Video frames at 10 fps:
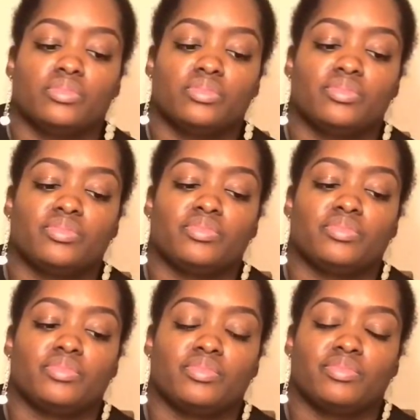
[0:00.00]

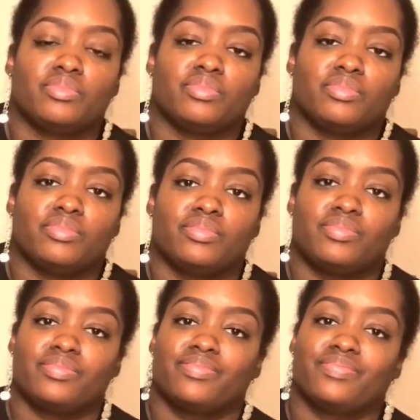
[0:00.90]

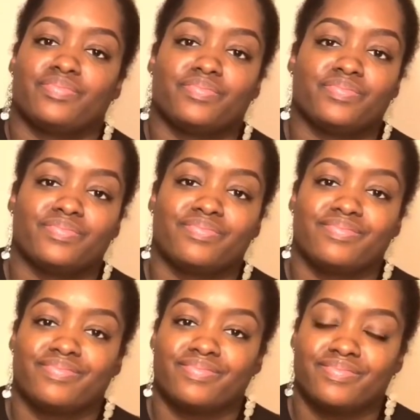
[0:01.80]

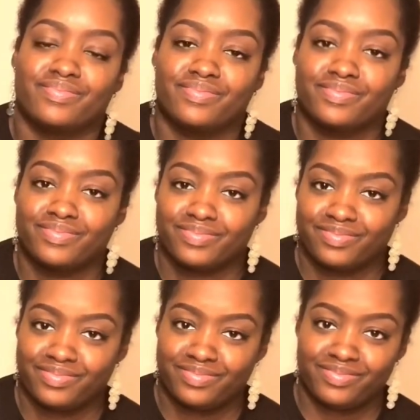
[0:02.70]

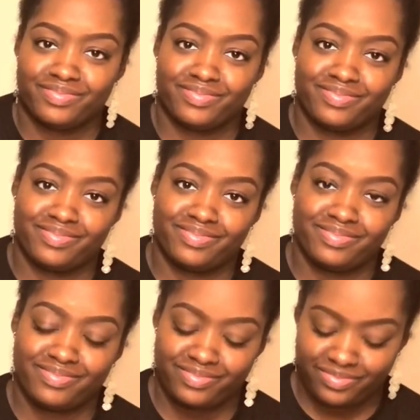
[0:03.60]

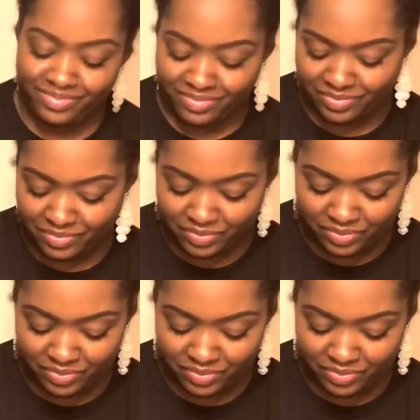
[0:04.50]
(silent)